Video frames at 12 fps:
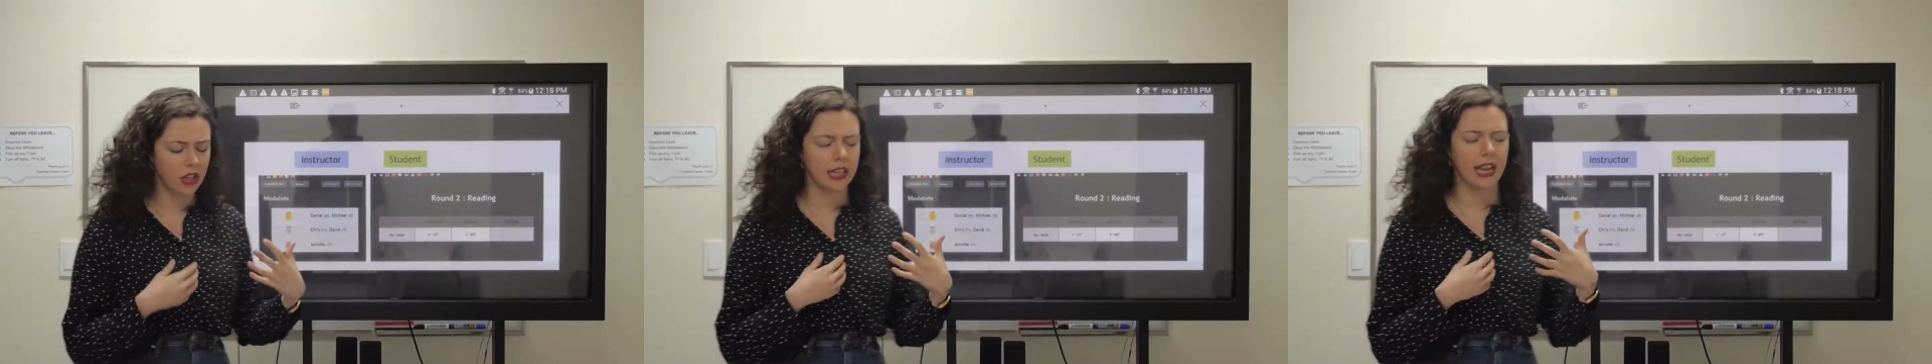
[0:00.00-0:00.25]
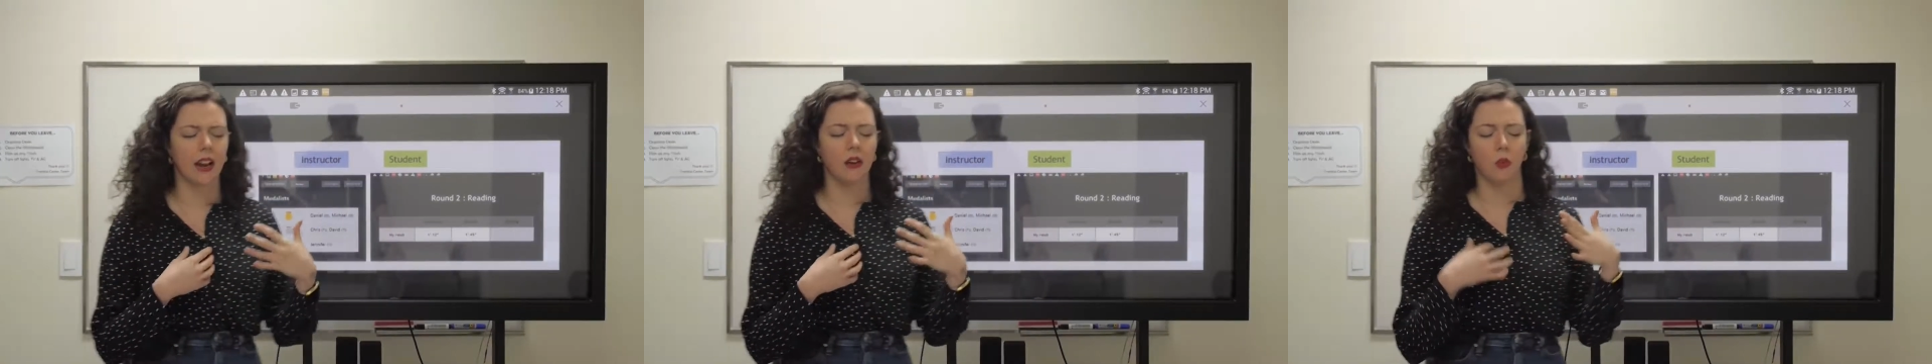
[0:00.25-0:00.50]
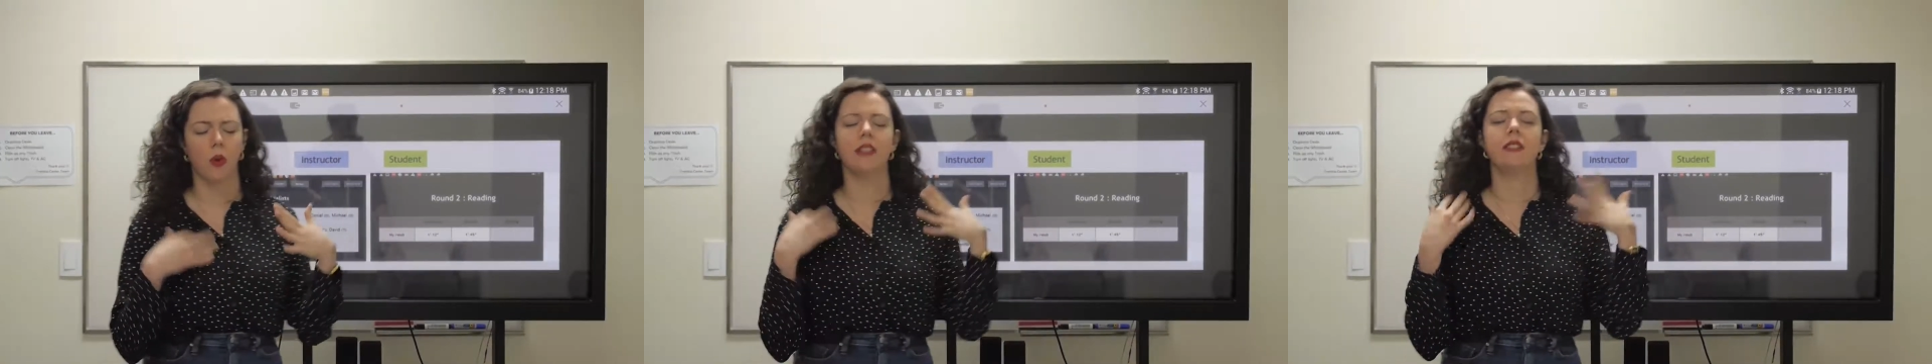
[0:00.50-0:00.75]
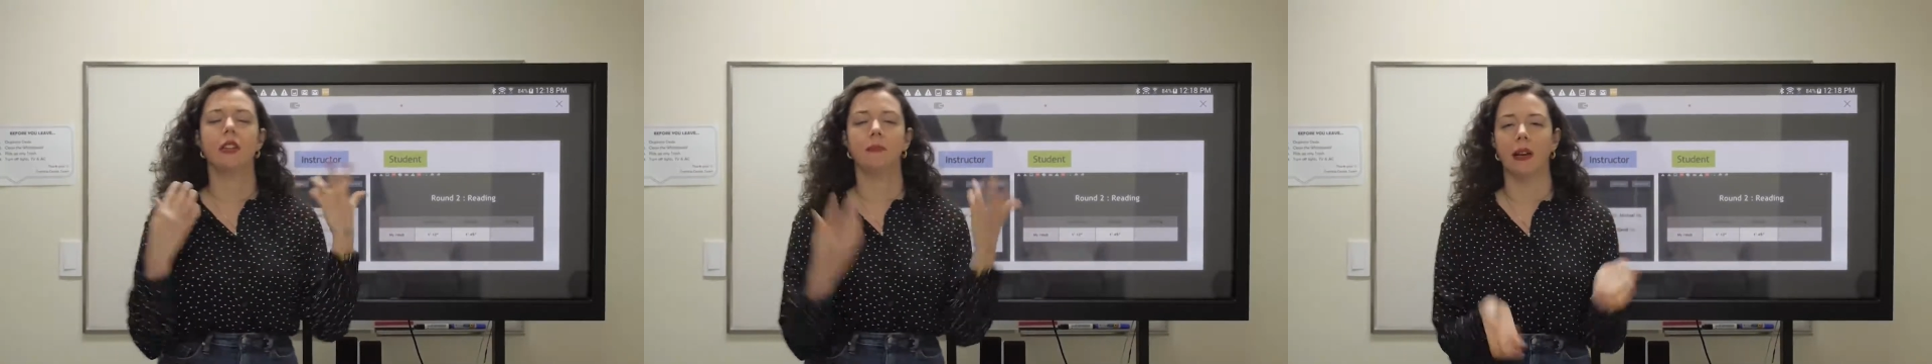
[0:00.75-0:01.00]
Now,
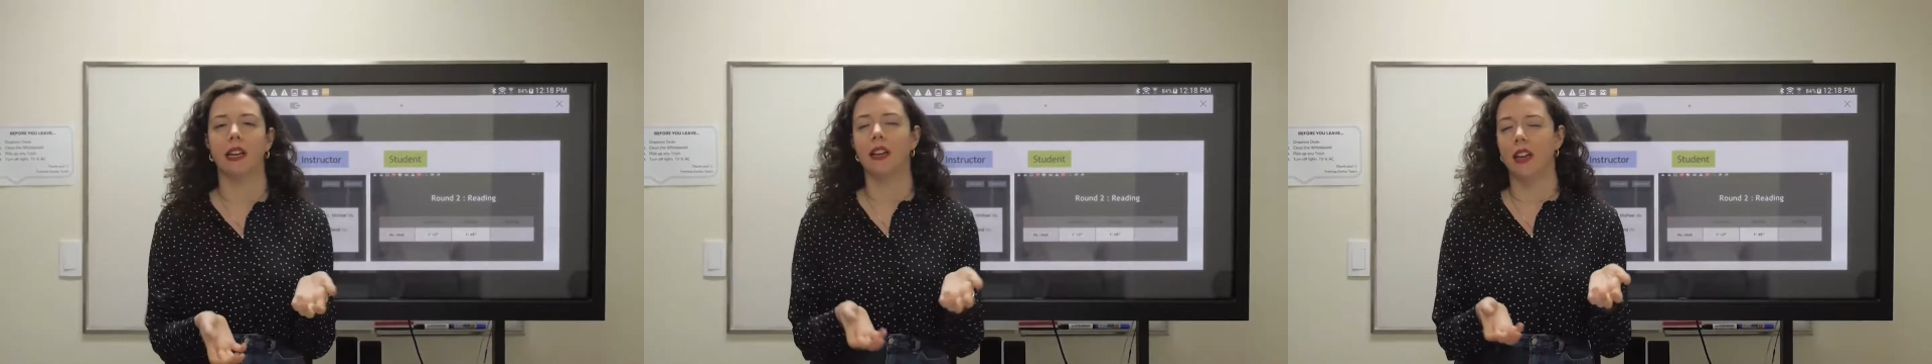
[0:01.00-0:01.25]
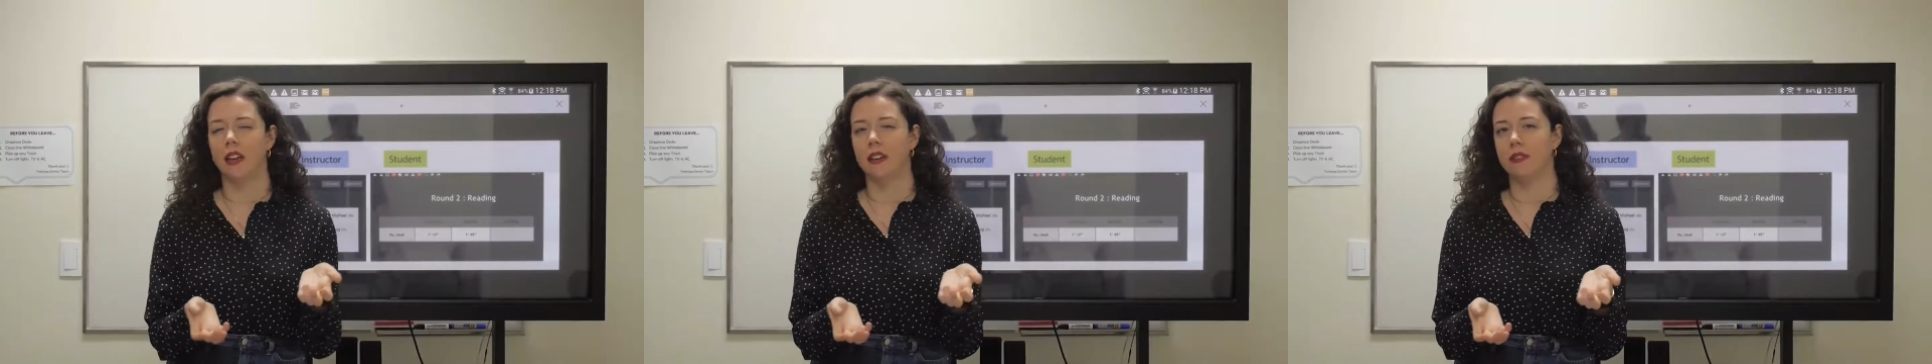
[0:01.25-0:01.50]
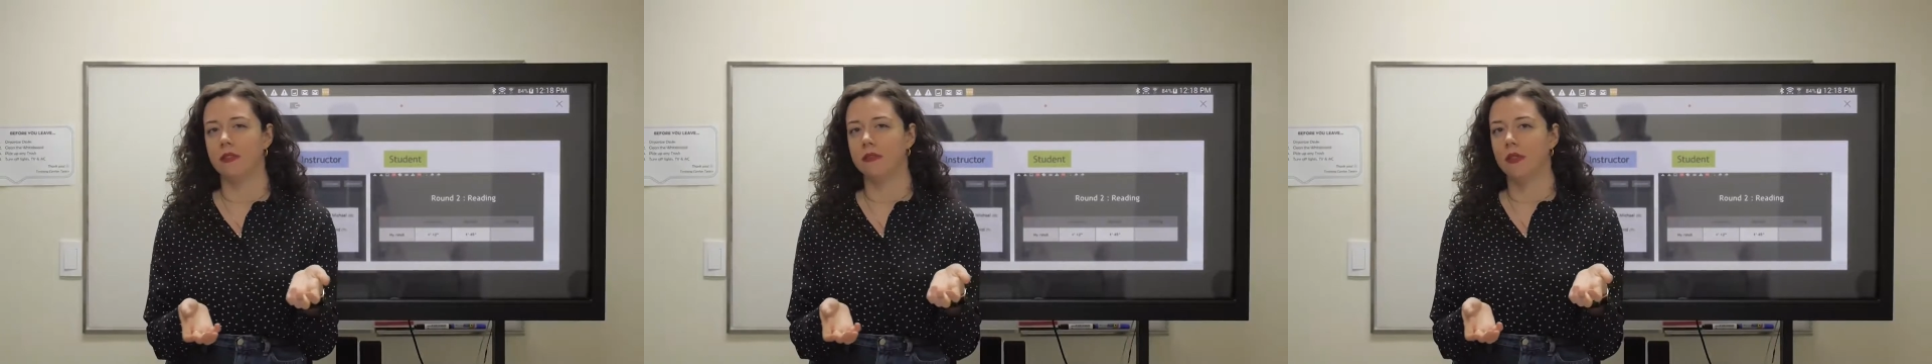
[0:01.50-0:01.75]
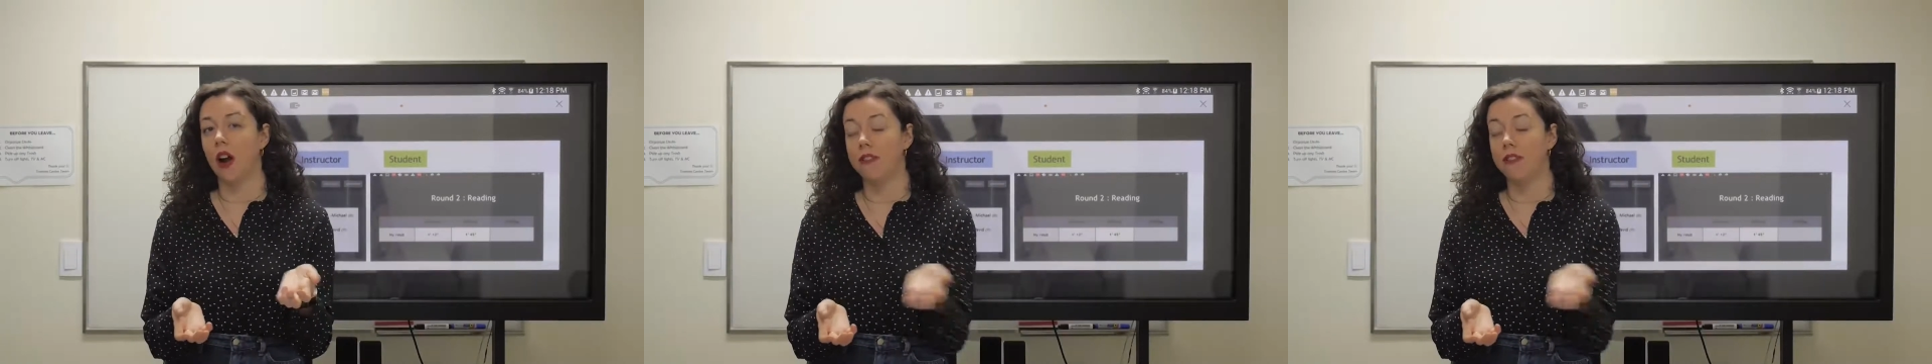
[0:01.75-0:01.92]
one tip I can